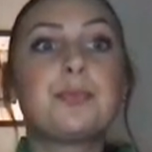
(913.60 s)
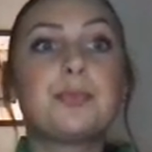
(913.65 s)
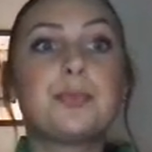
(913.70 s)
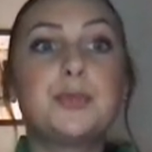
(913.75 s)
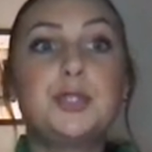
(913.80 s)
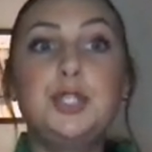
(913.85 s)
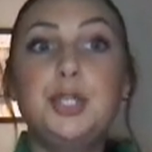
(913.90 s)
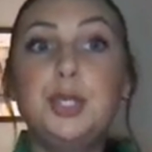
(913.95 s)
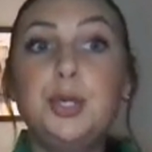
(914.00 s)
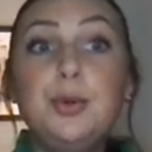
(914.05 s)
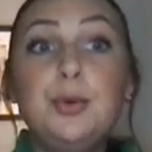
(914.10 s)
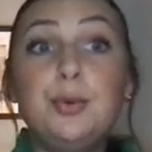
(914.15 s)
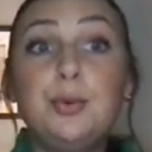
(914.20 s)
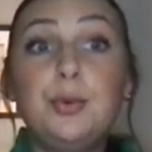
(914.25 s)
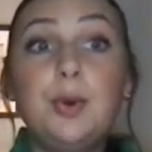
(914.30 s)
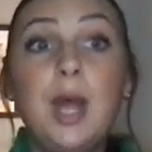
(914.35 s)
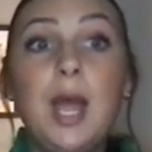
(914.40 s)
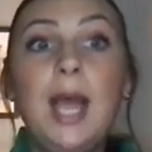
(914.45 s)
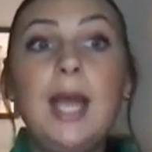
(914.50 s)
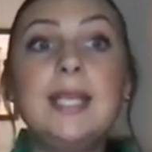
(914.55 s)
2,
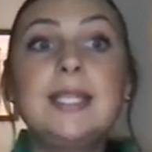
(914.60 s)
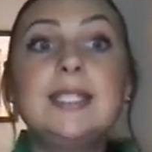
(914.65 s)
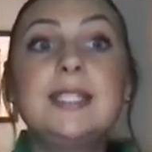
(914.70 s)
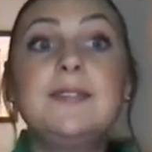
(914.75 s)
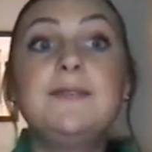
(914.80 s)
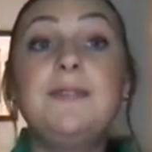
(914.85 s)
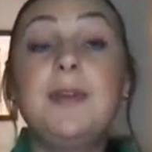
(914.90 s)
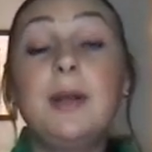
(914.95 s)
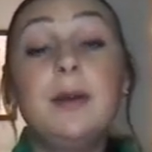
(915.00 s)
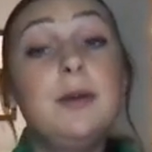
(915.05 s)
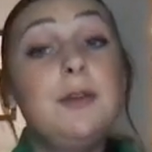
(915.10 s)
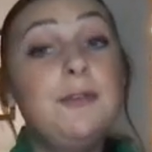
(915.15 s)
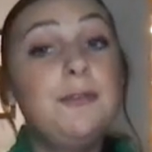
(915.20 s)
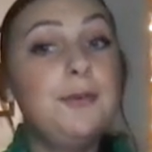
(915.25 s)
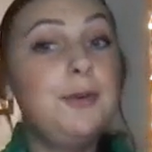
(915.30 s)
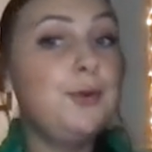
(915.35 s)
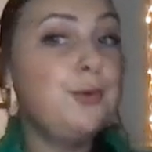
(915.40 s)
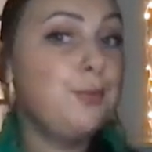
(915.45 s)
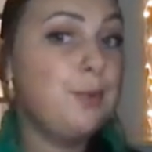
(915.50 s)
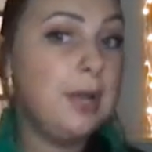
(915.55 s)
has very
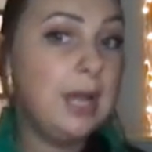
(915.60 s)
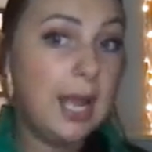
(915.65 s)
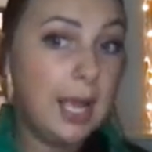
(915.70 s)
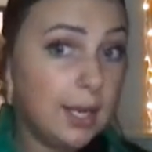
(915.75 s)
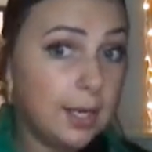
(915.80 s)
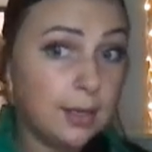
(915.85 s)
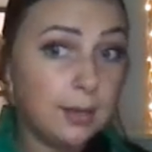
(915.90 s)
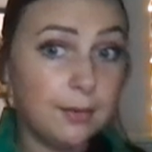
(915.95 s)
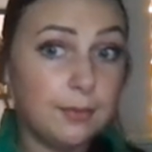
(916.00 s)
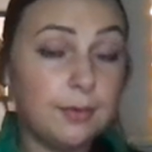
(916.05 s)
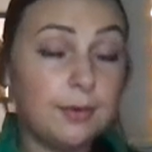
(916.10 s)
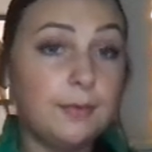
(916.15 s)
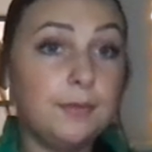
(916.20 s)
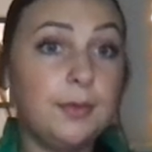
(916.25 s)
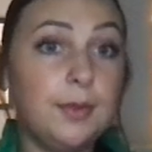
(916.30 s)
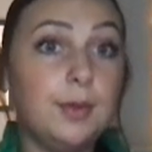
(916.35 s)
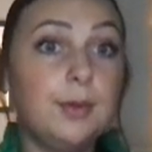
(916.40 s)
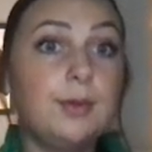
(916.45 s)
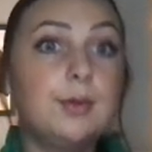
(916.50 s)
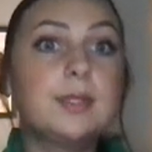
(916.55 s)
few negative
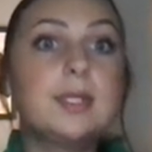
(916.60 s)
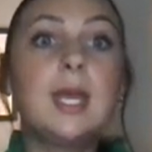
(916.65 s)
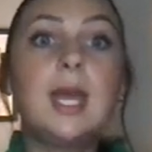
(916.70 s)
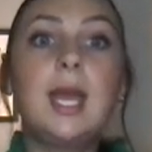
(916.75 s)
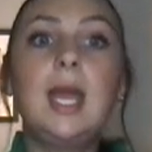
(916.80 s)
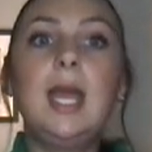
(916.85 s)
reviews.